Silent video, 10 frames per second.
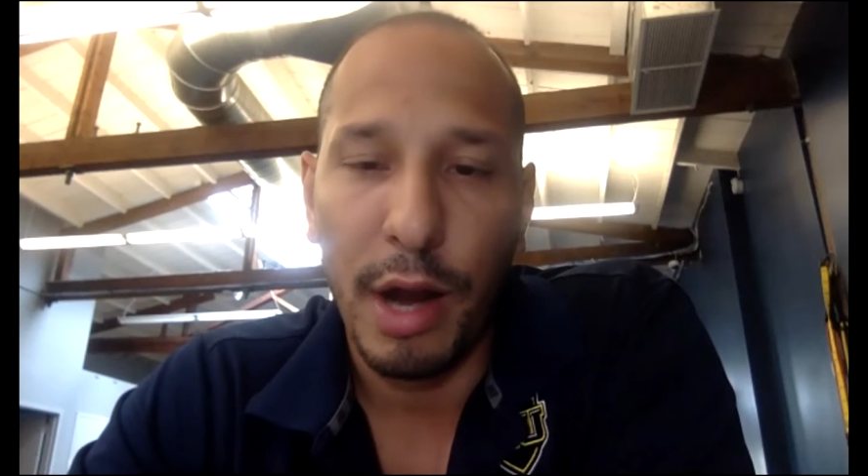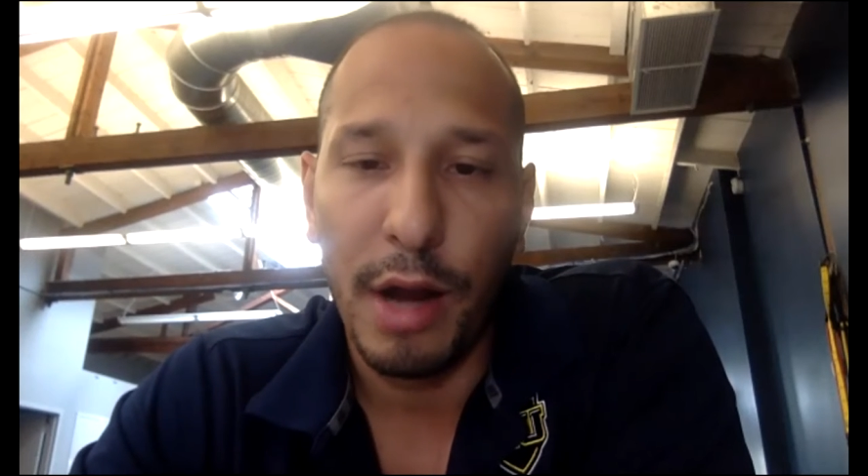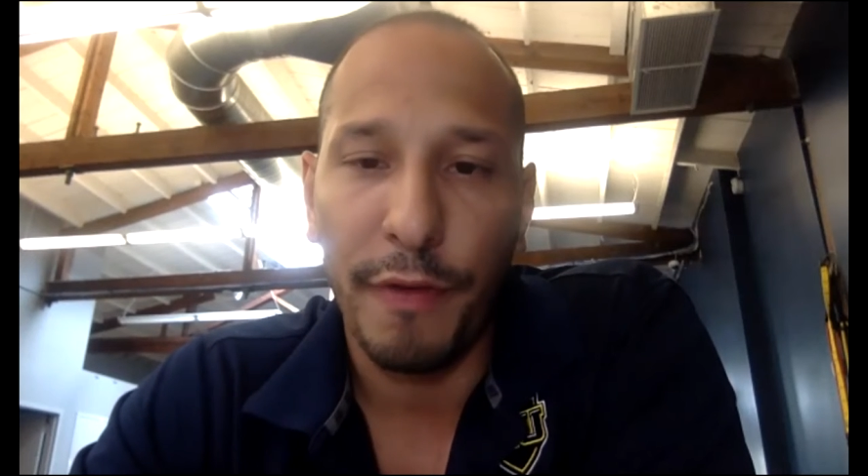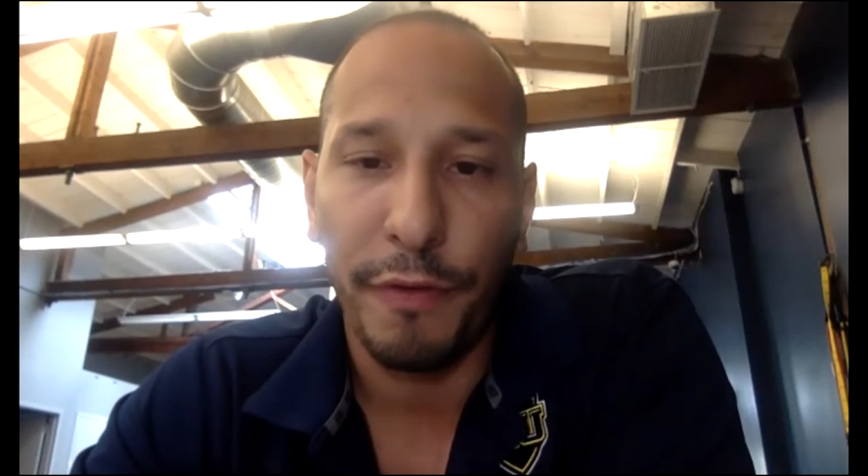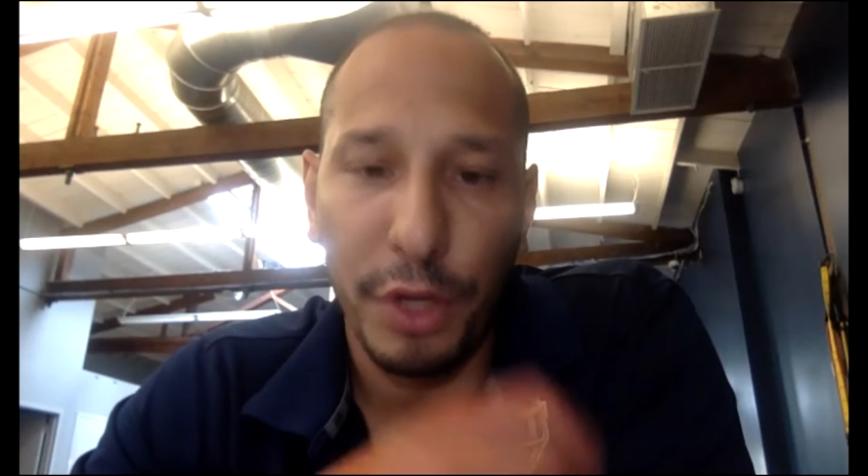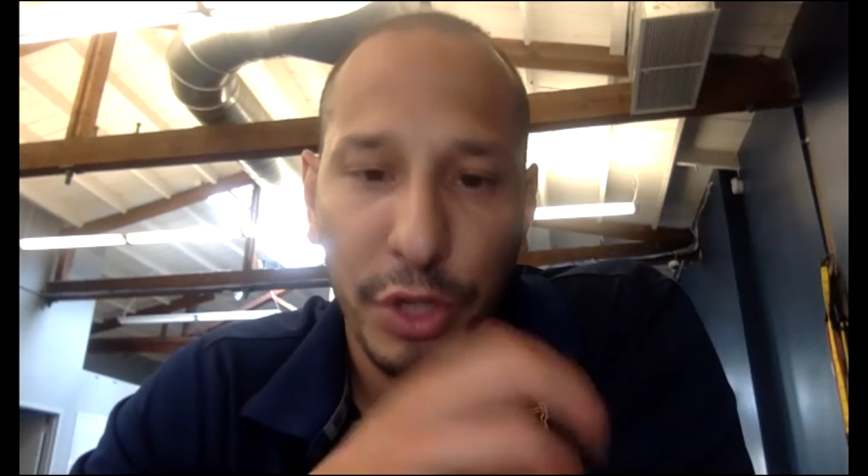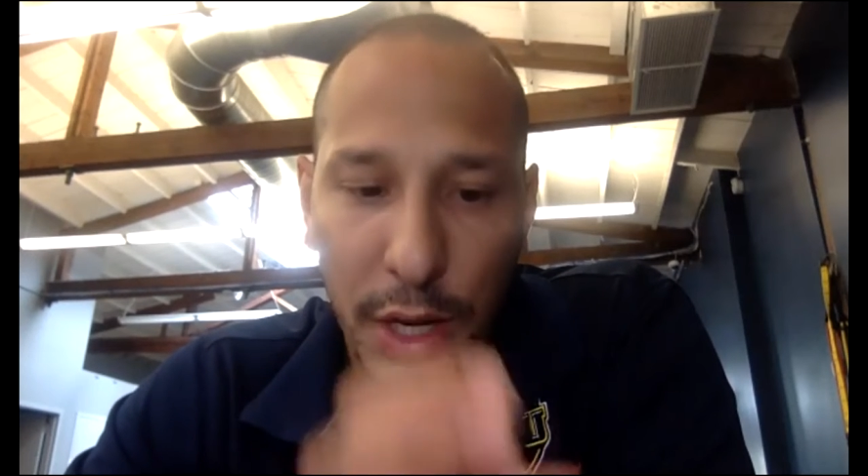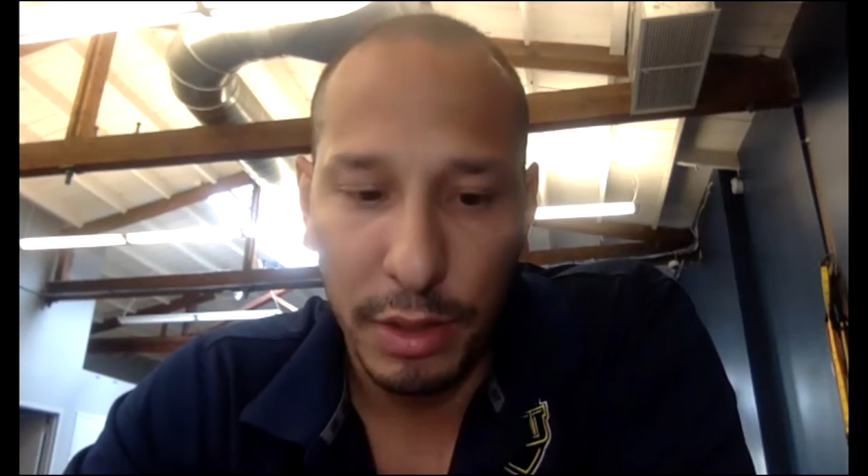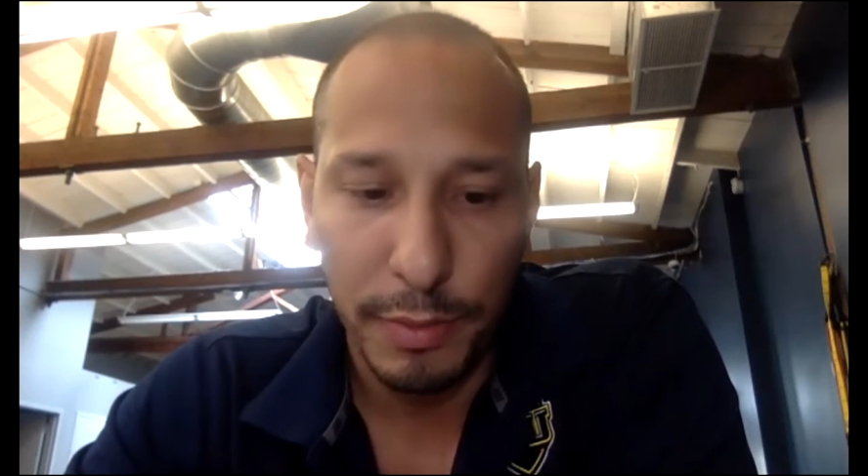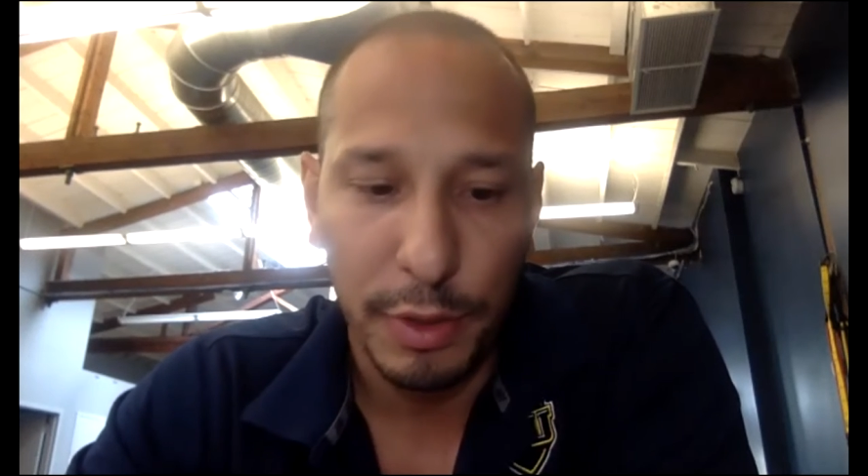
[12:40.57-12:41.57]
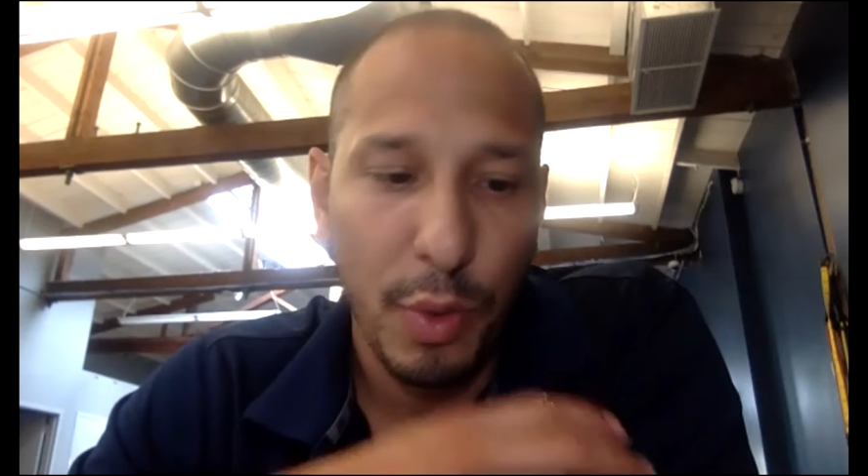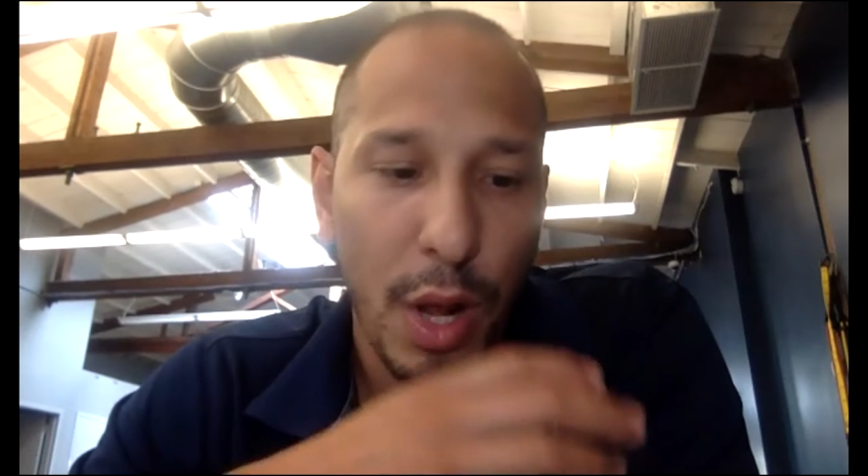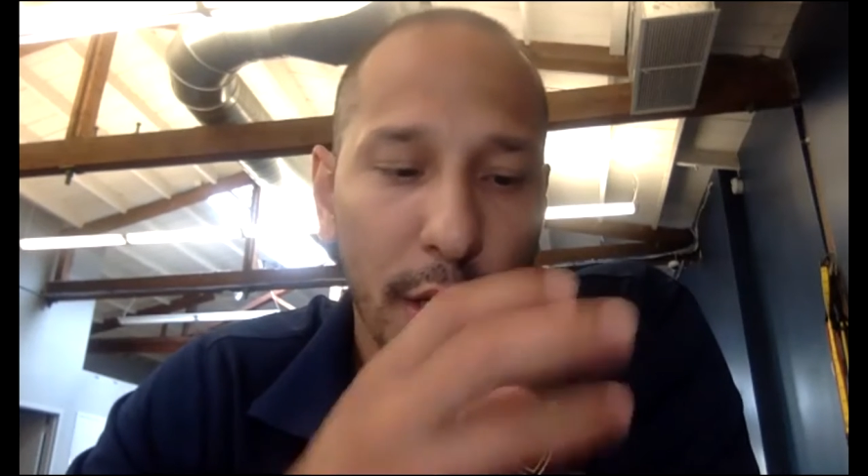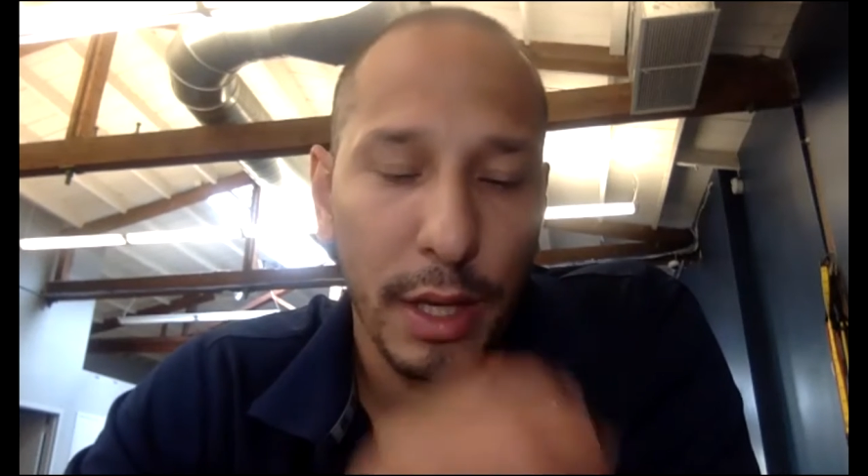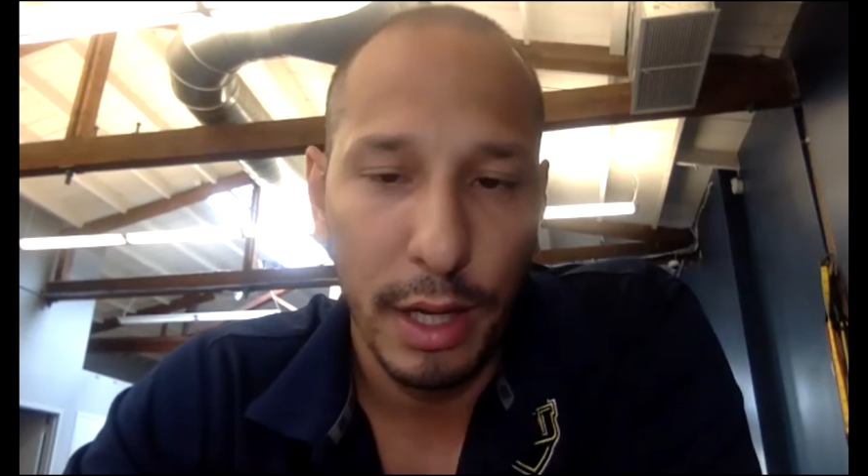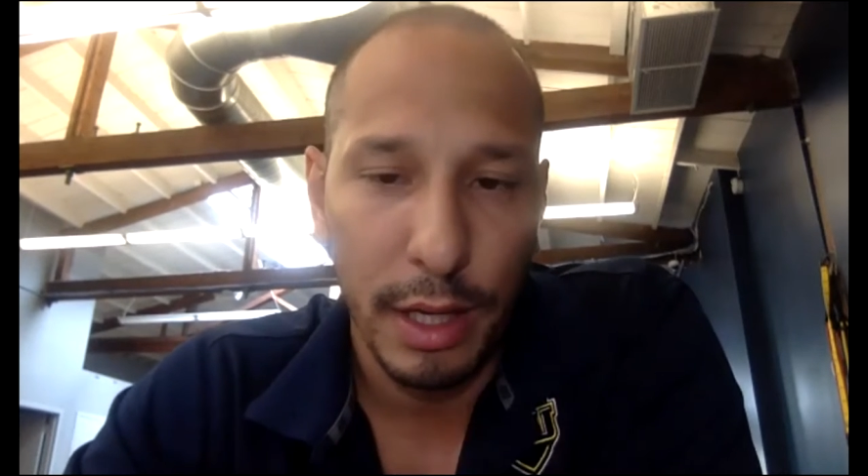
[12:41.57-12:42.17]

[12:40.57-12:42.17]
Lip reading: kind of flush out some swelling